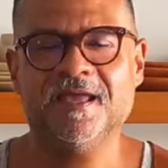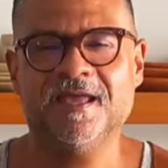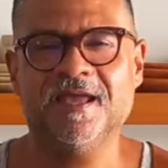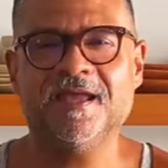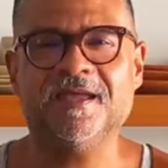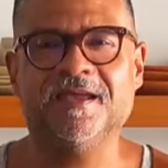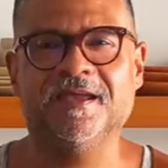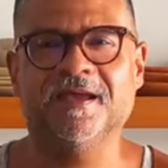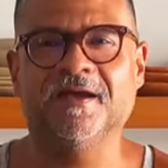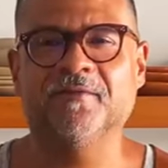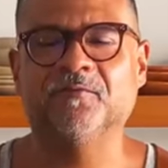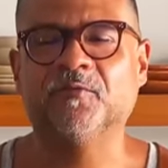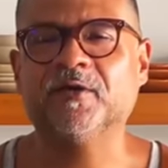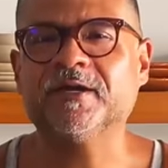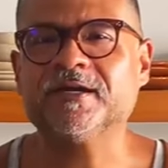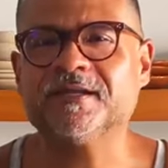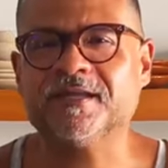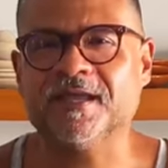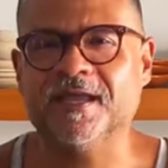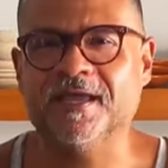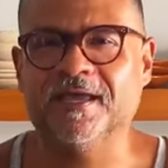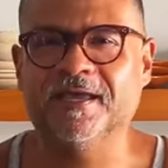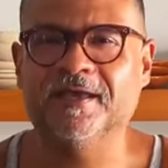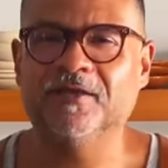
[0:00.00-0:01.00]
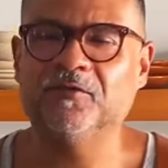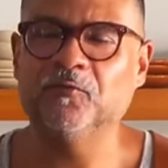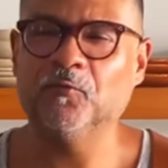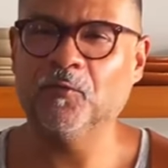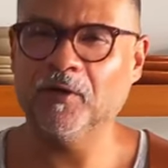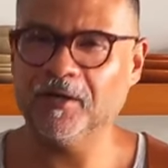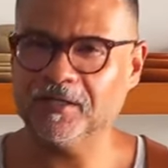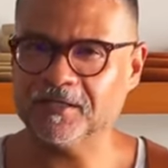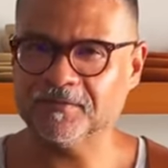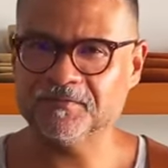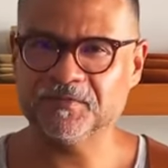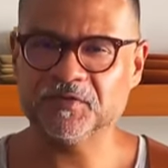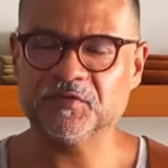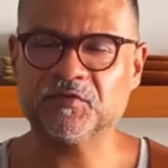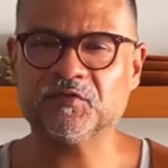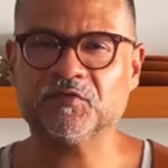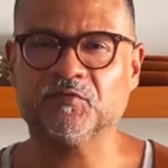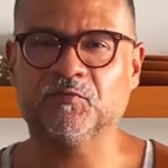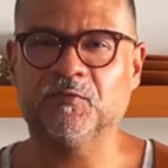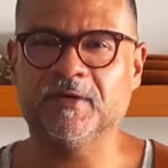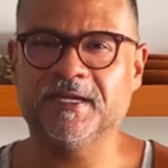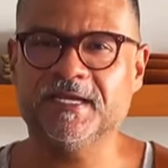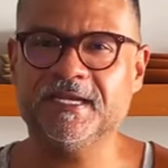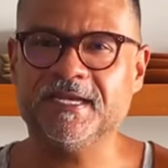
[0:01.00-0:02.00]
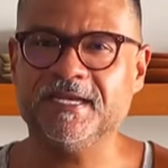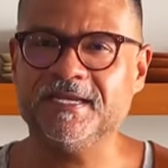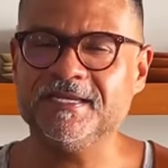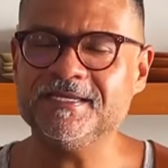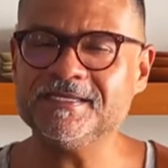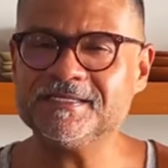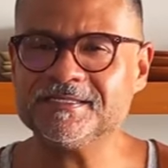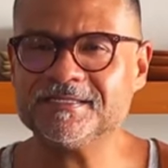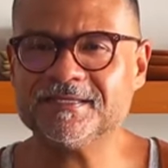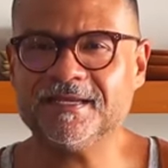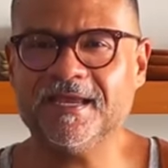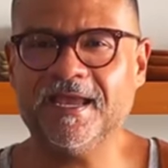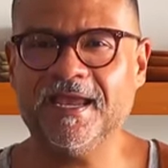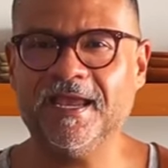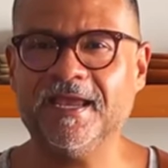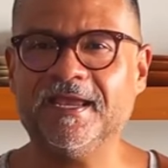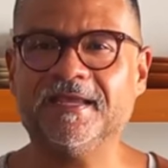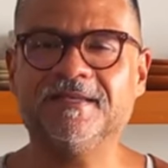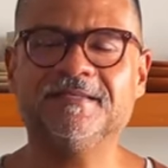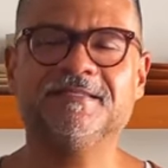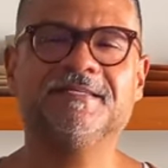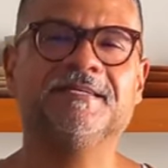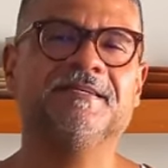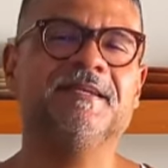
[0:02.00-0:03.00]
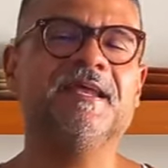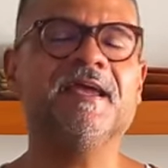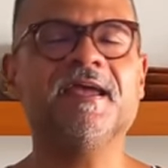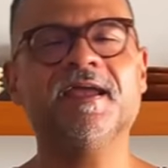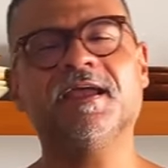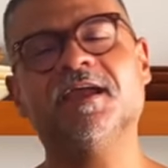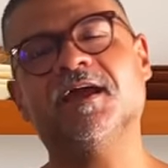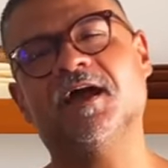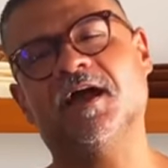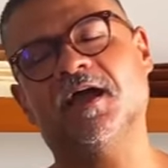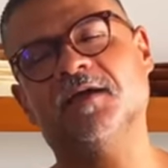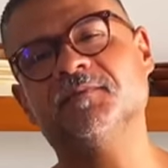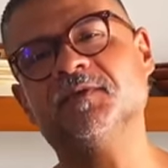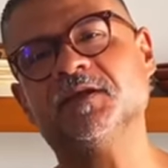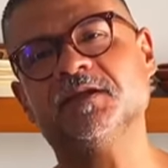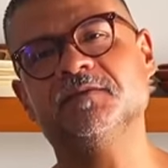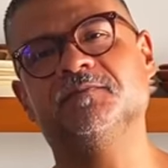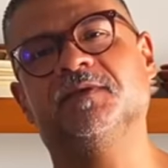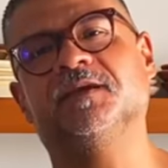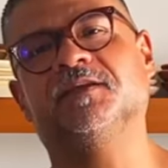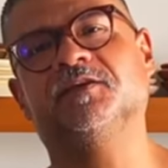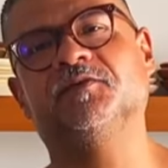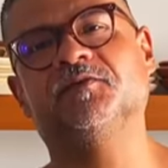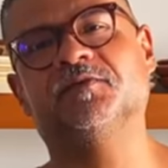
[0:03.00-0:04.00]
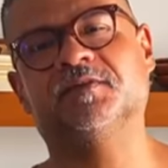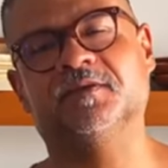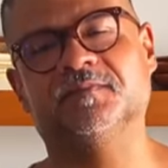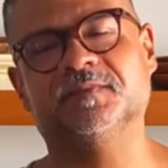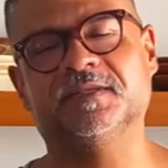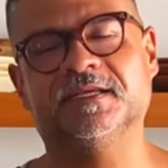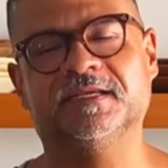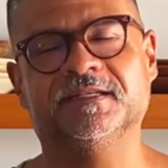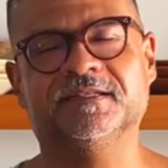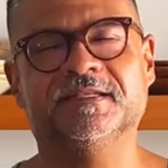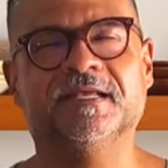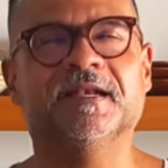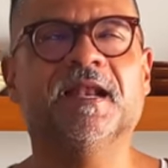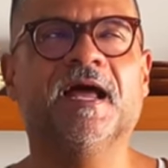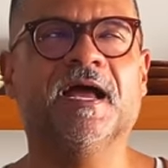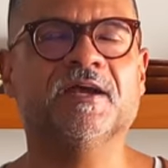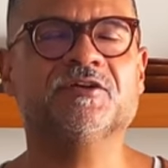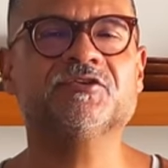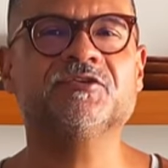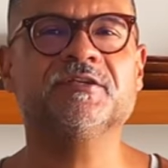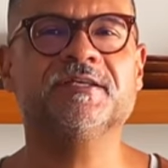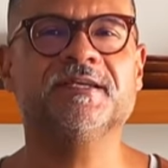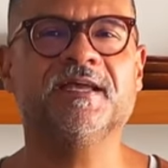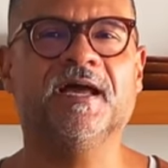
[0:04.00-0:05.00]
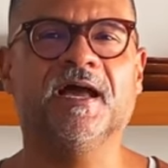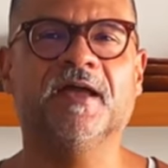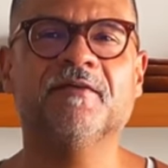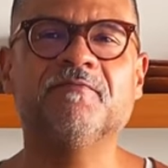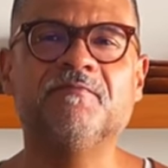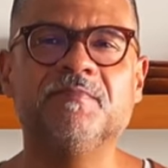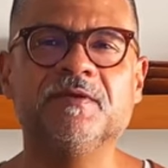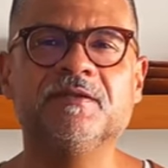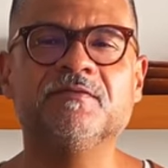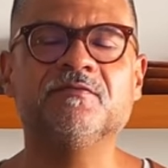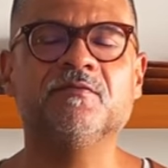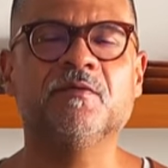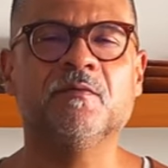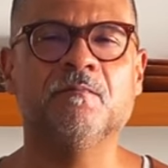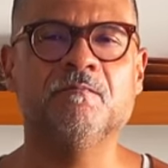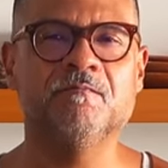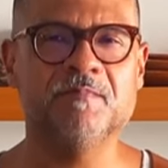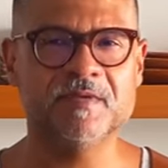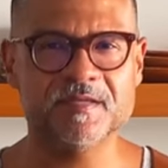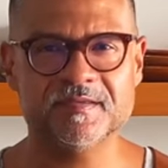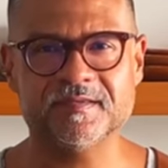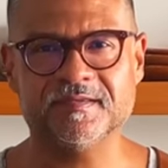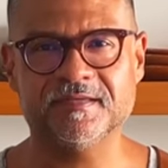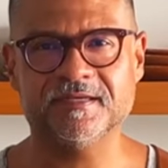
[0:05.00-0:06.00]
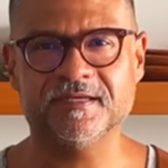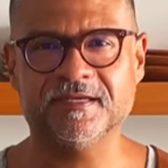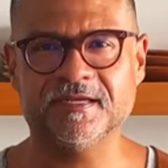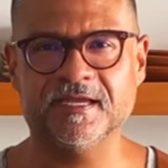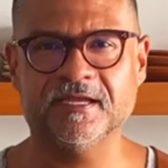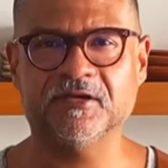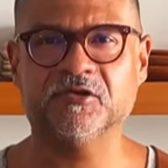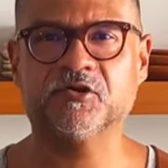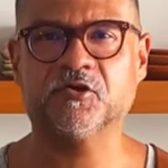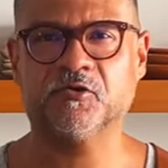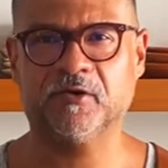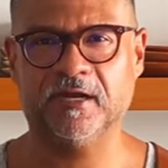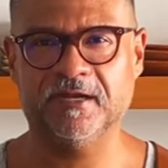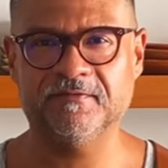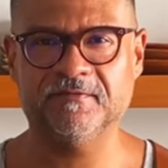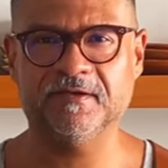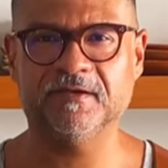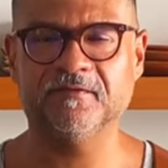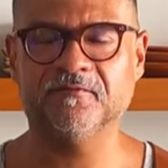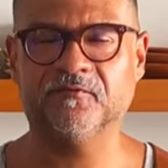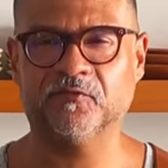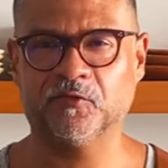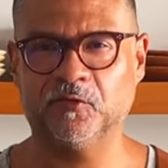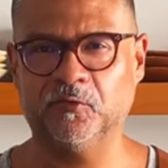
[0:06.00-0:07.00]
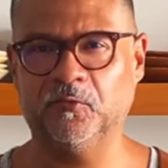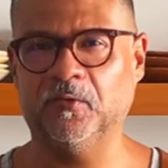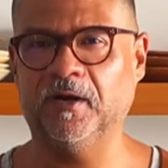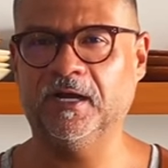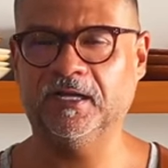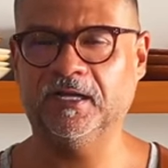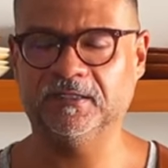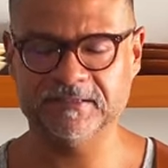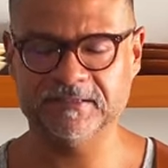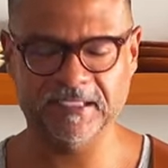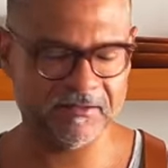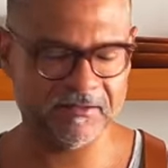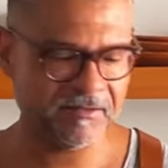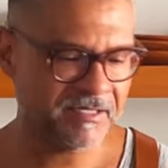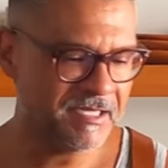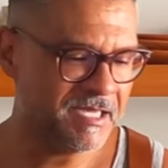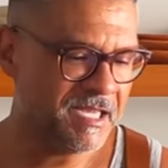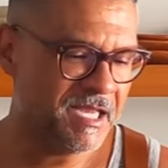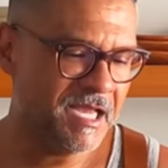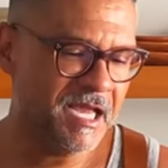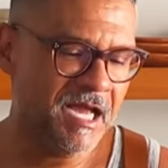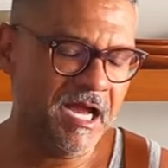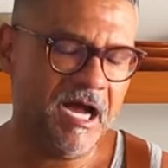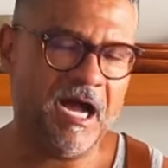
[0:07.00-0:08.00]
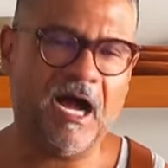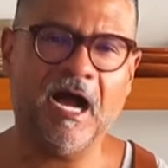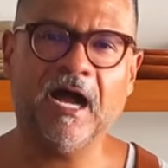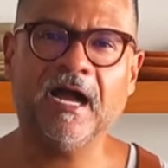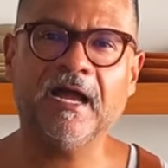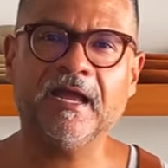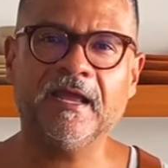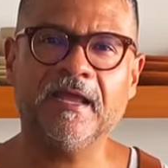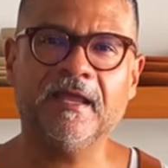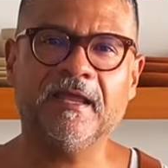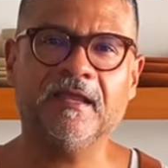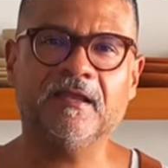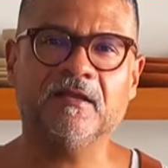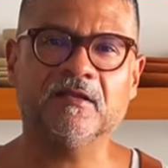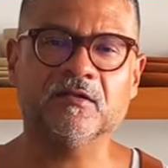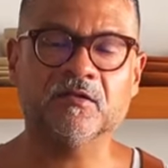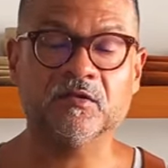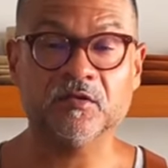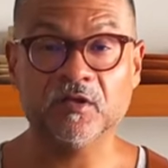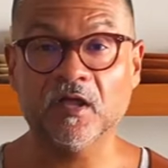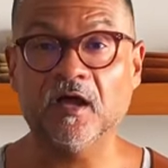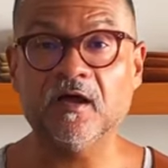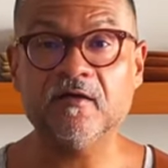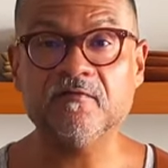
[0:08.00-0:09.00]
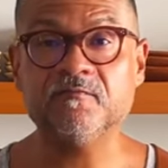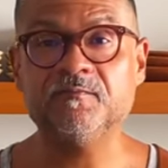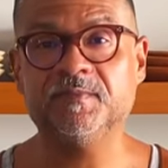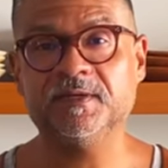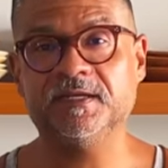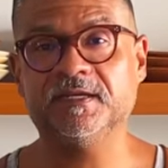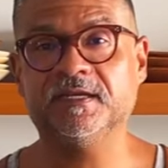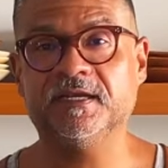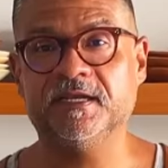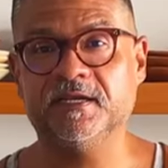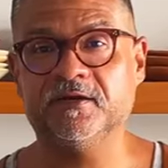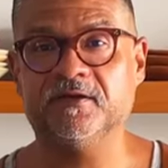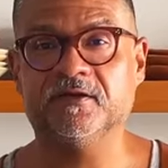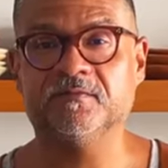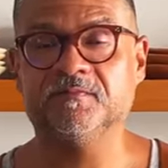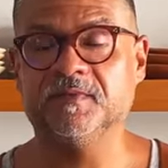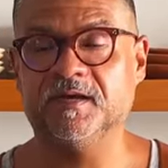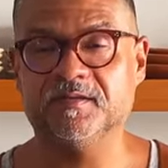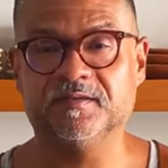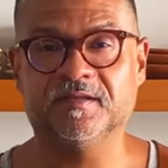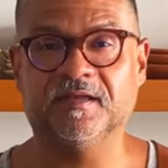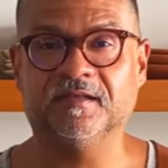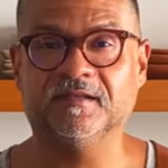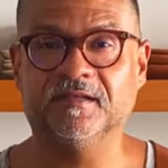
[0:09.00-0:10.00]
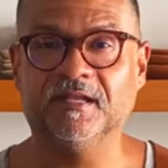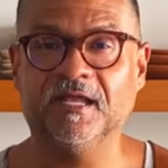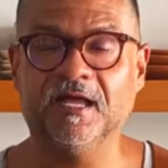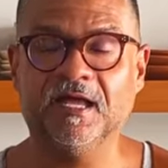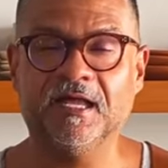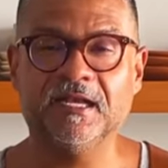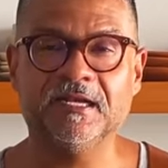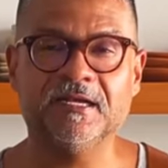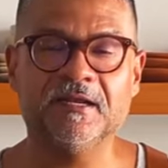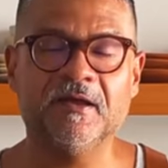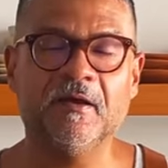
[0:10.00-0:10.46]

Hey, I'm Rick and welcome to Sweet Heat. And today I'm gonna make you something that actually I've been missing and craving for a while now. I love being here in Mazatlan,